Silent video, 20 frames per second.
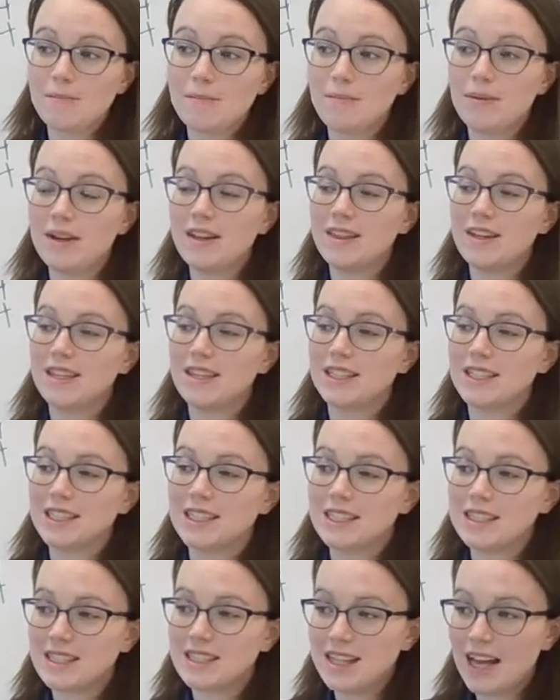But in the
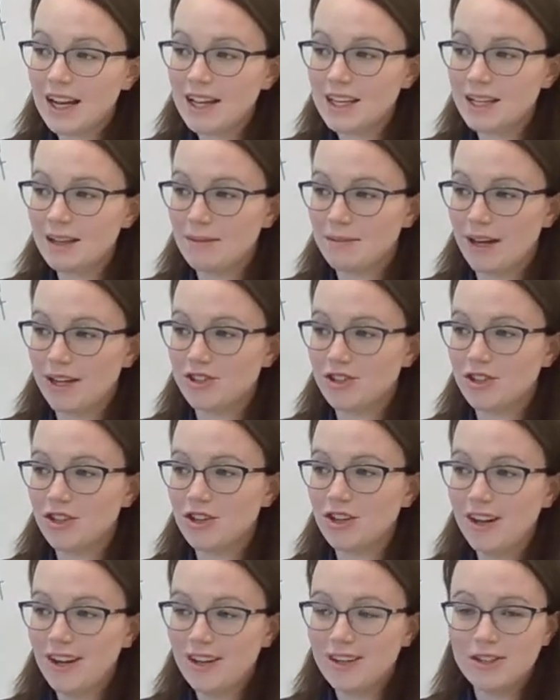second
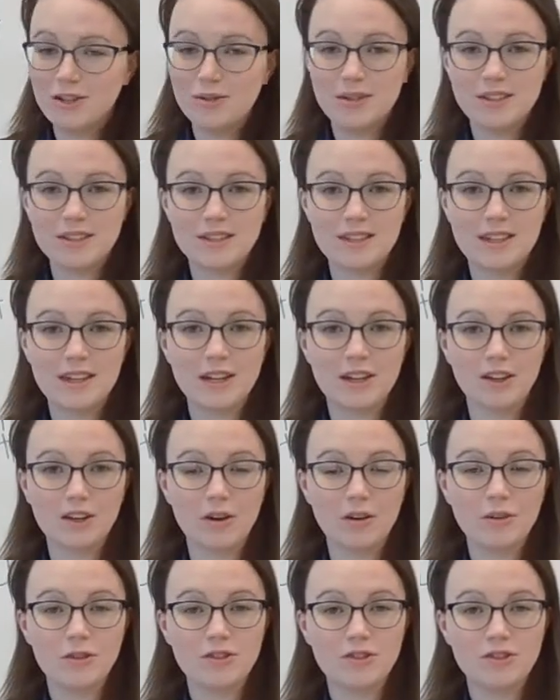measure, you can see it
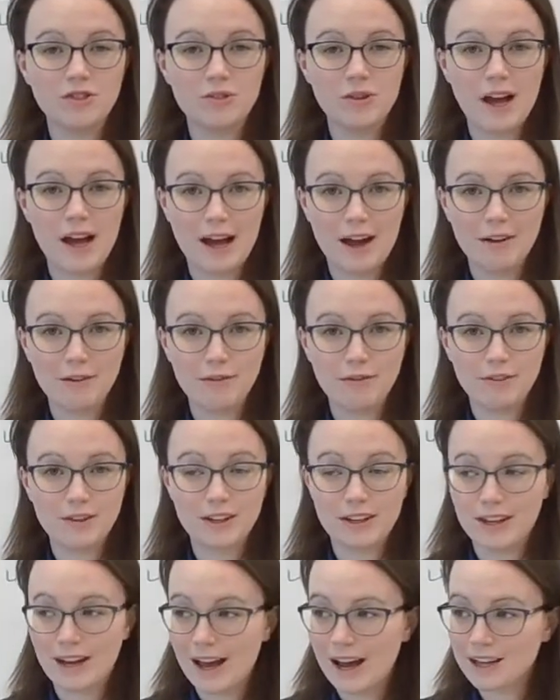goes to F
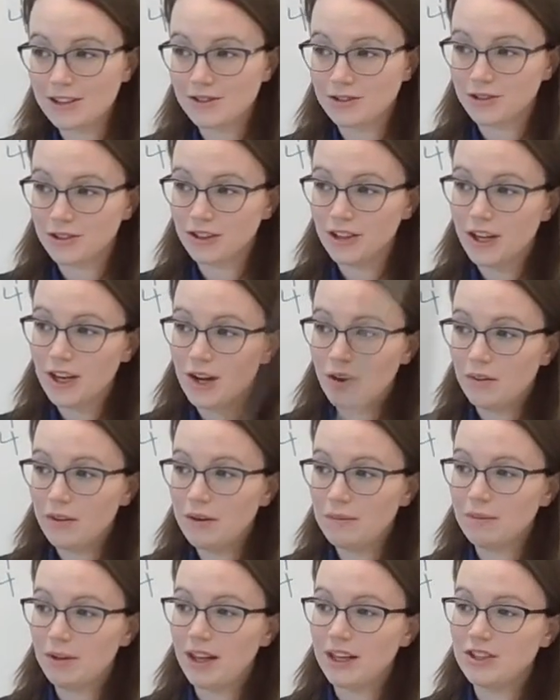natural. We
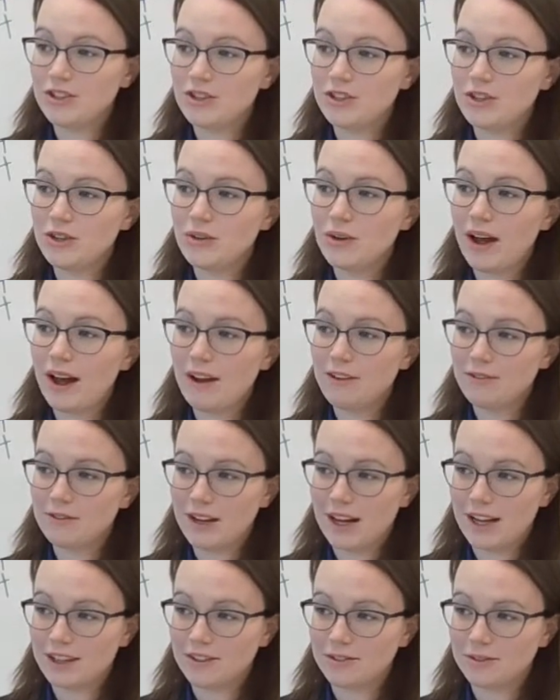play two F
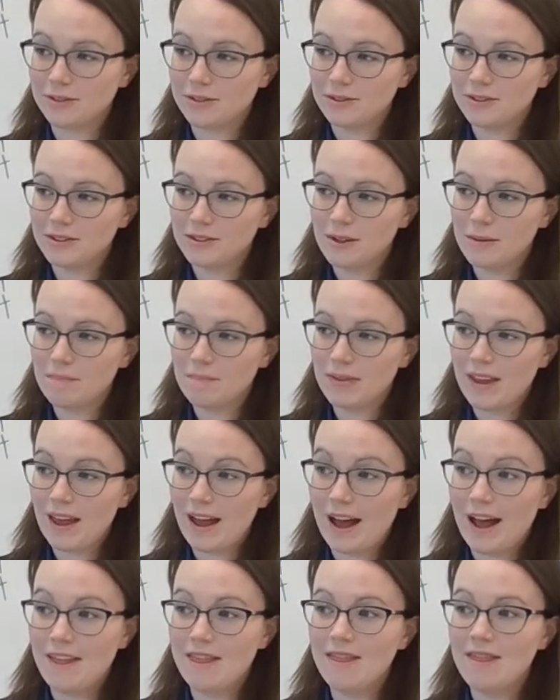naturals,
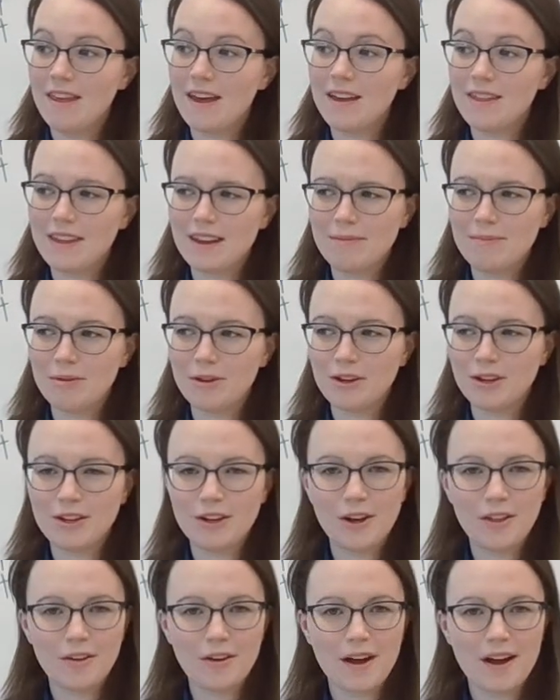and then they put
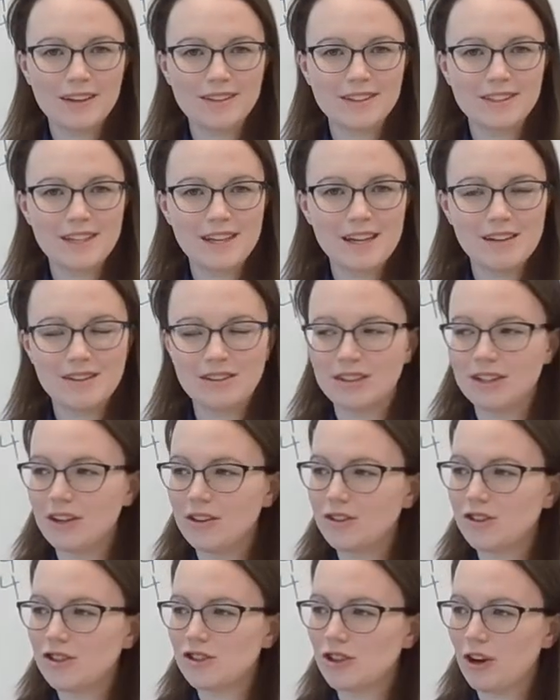another accidental,
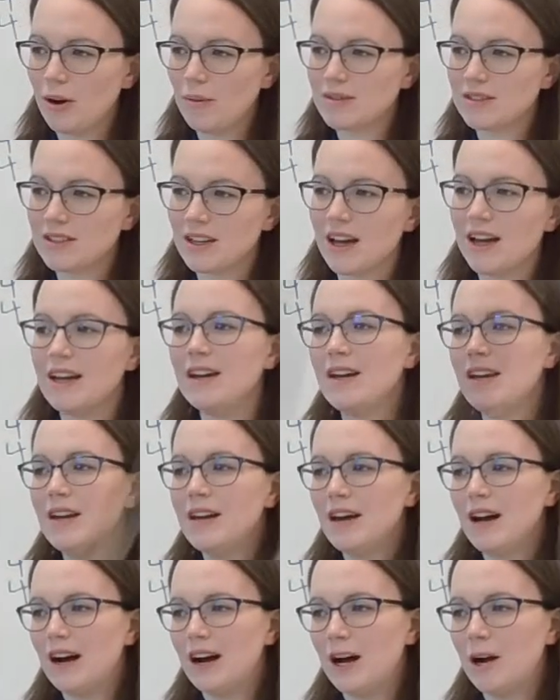another sharp sign,
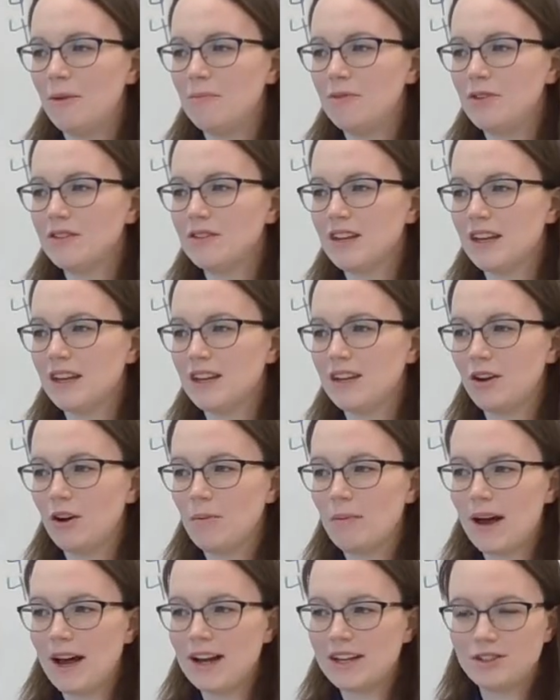to say to go
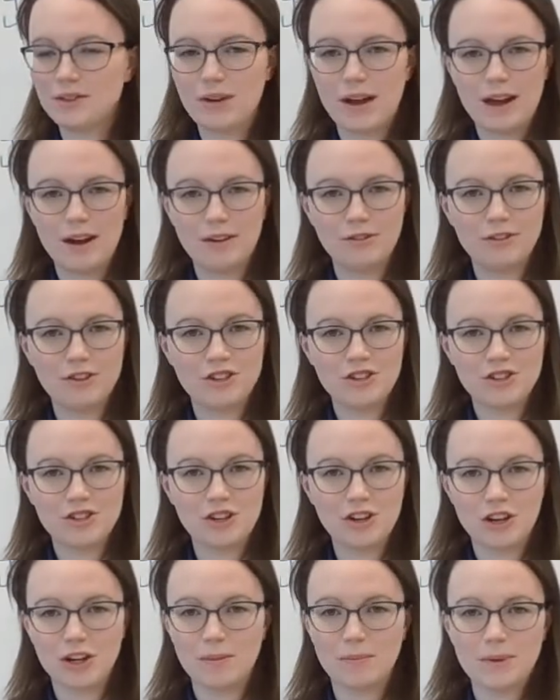back to F
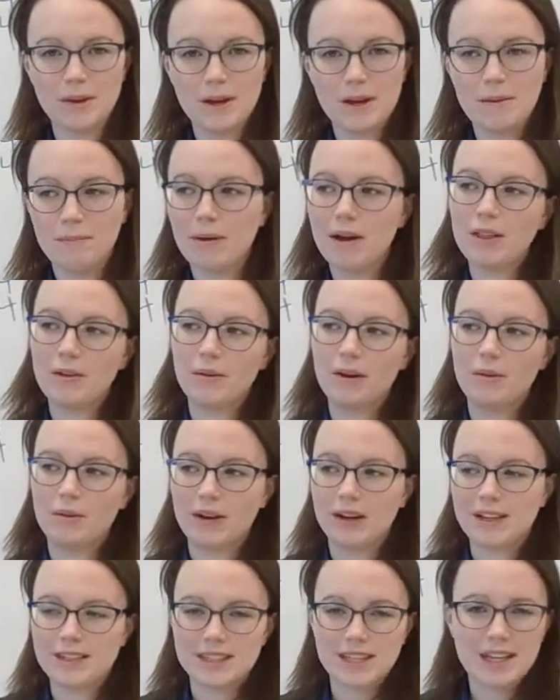sharp. By the way,
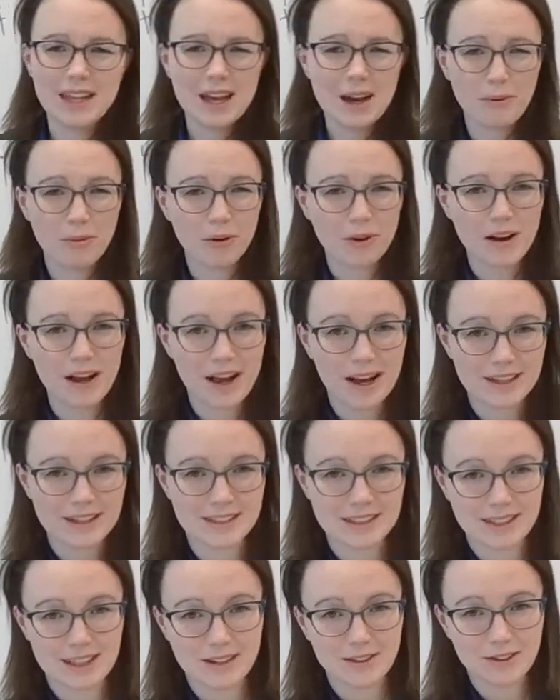when I say that word
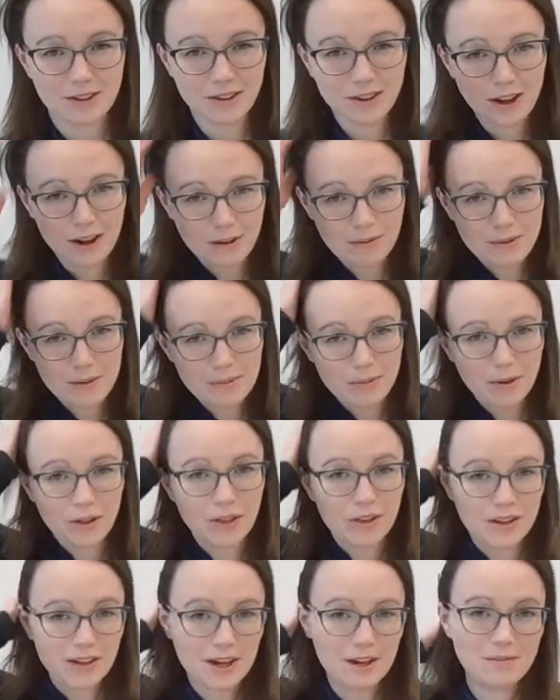accidental, a lot of people
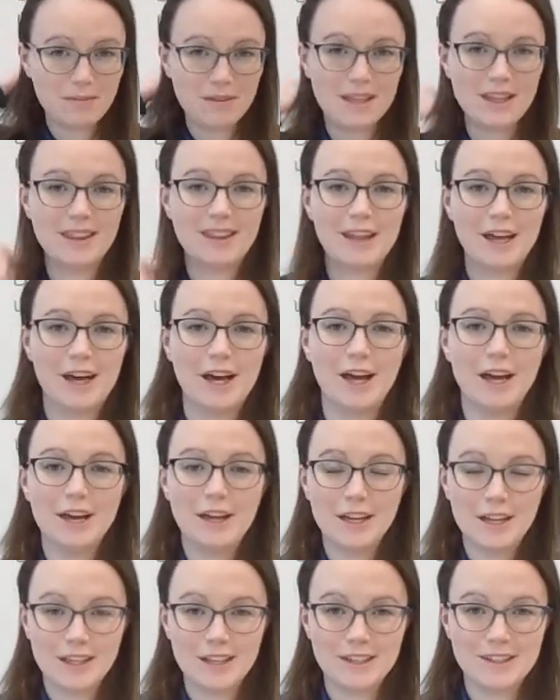think I mean that
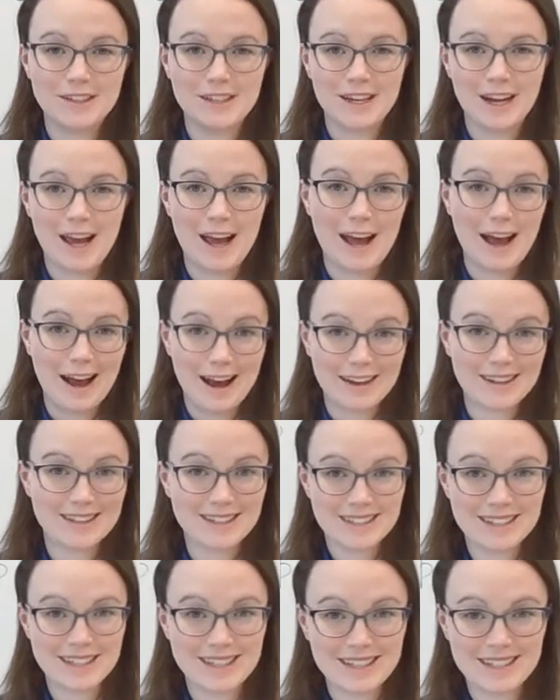it's an
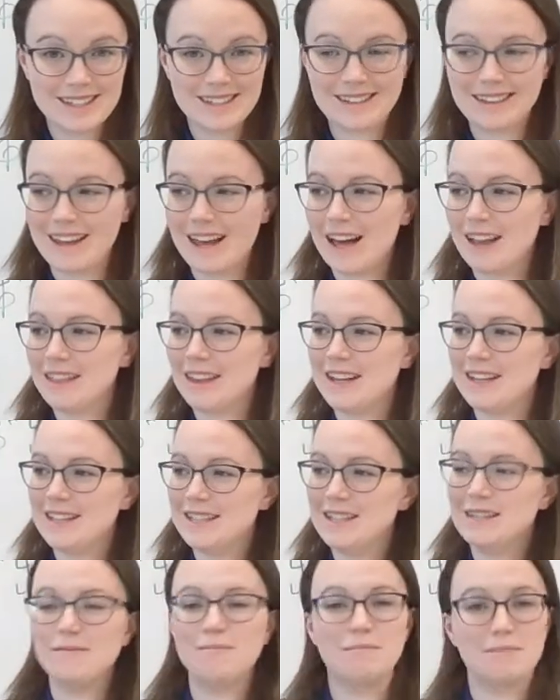accident, that they
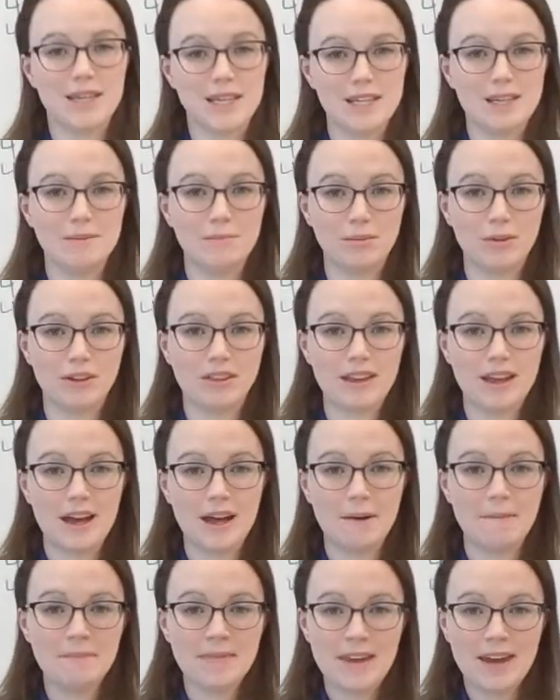didn't mean to put
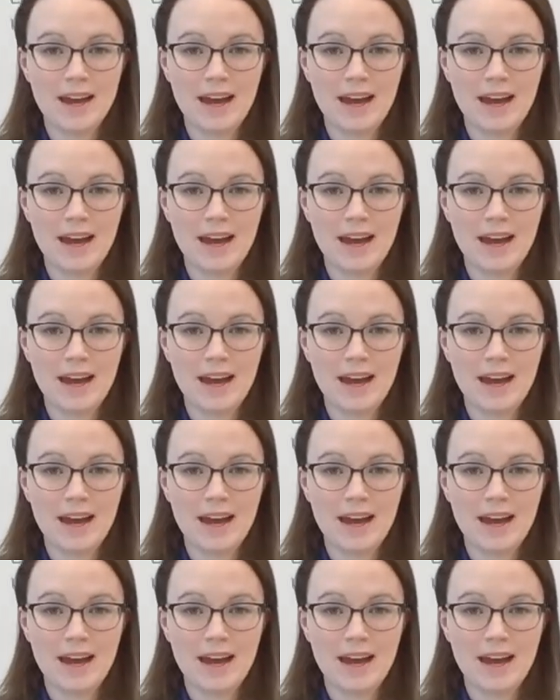that.